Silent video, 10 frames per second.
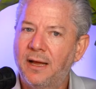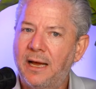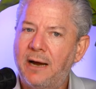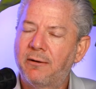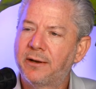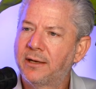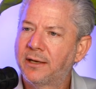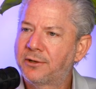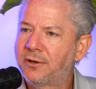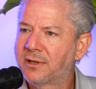How are you going to
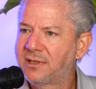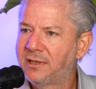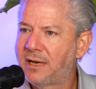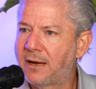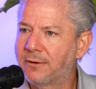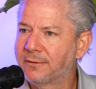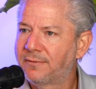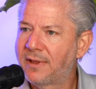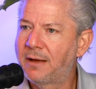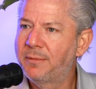get trucks in and out
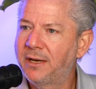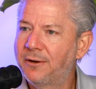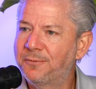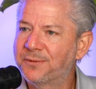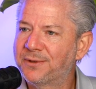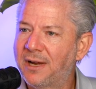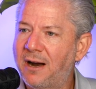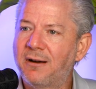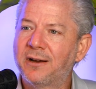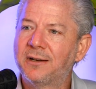for that many homes?
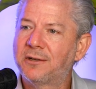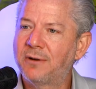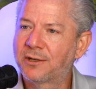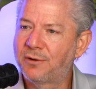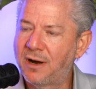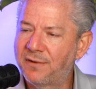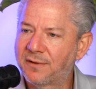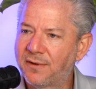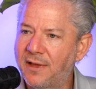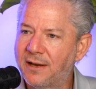How are you going to direct traffic
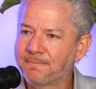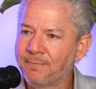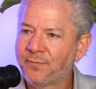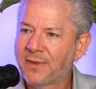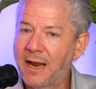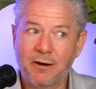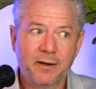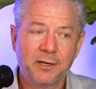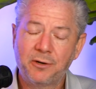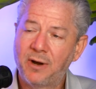for that? How are you
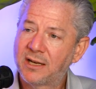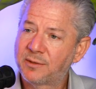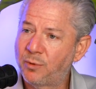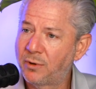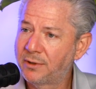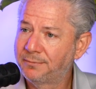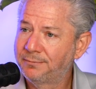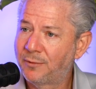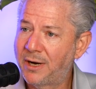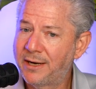going to do export,
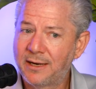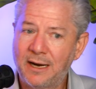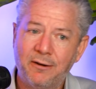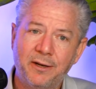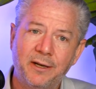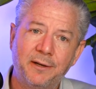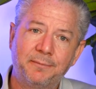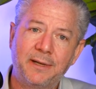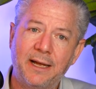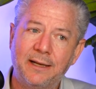right? How are you going to
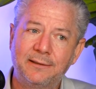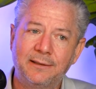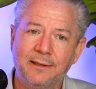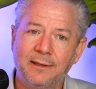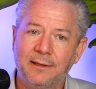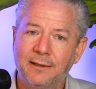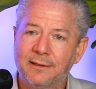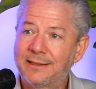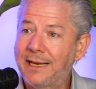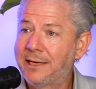get
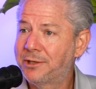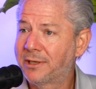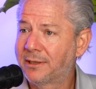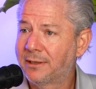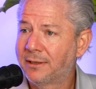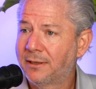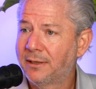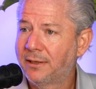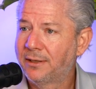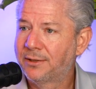staging?
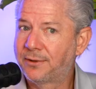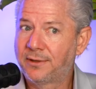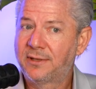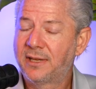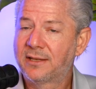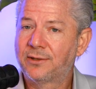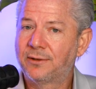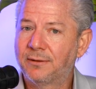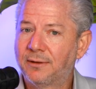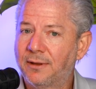So these things
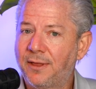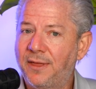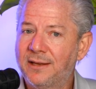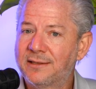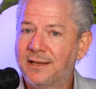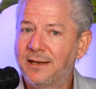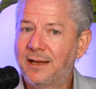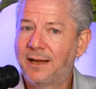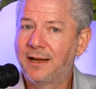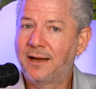are the things that
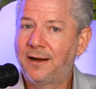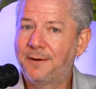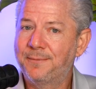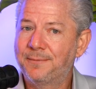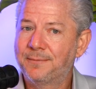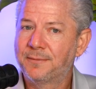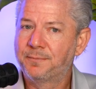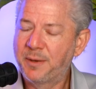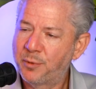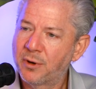
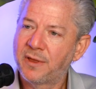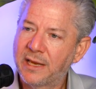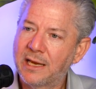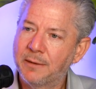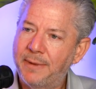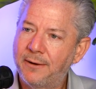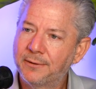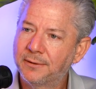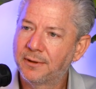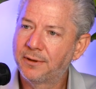people are thinking
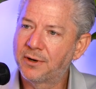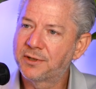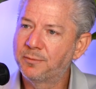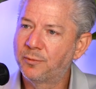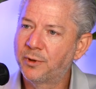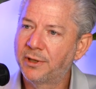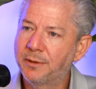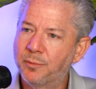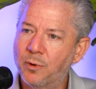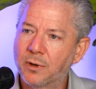about. There are some really
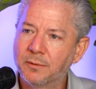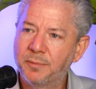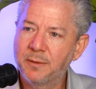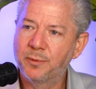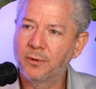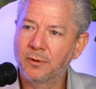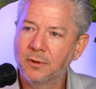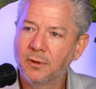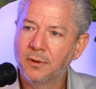important people